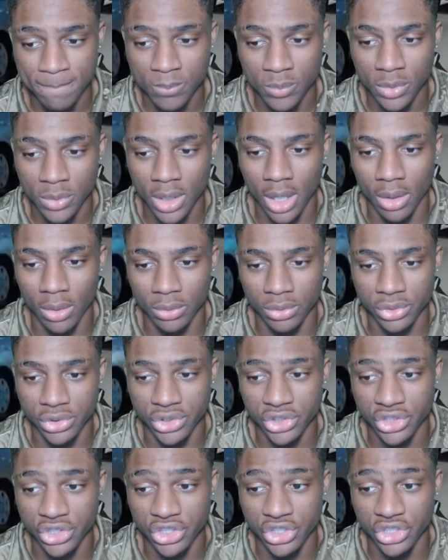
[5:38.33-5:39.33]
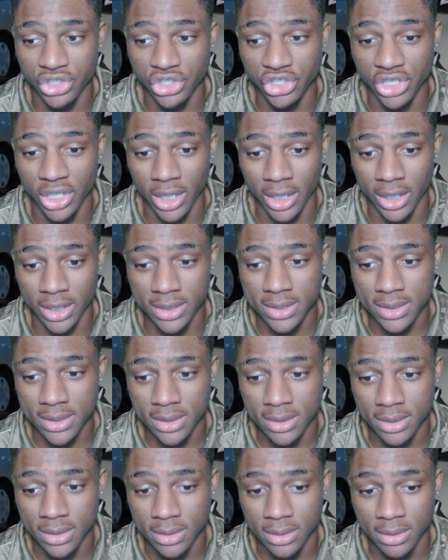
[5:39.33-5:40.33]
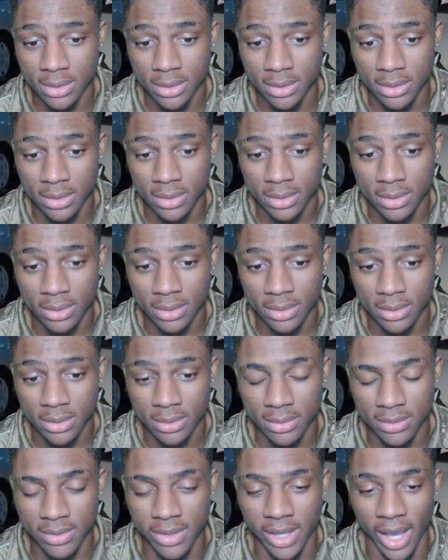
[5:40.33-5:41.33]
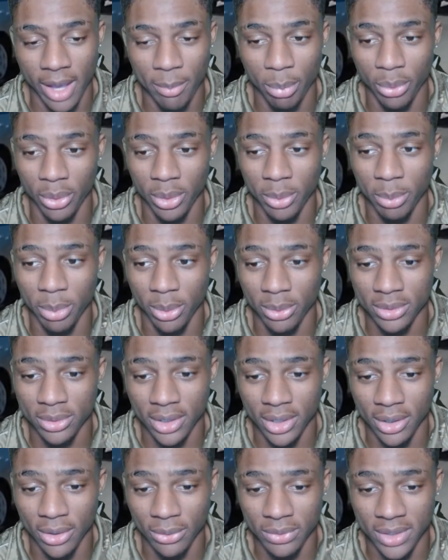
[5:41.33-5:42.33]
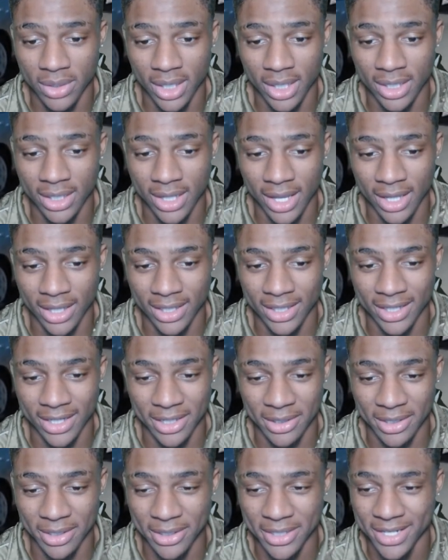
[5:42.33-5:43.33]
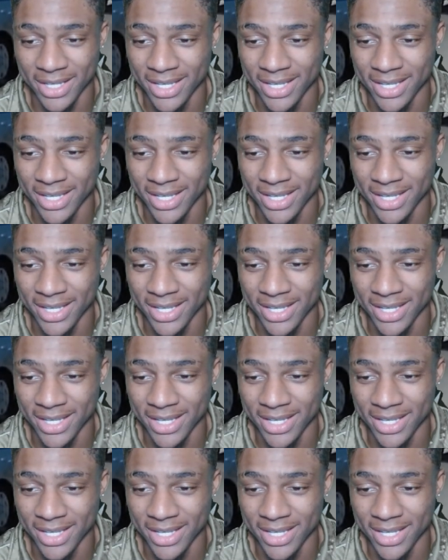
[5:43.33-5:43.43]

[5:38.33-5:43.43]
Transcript: Oh, shit. That boy broke the whole thing down. Look at that. Look.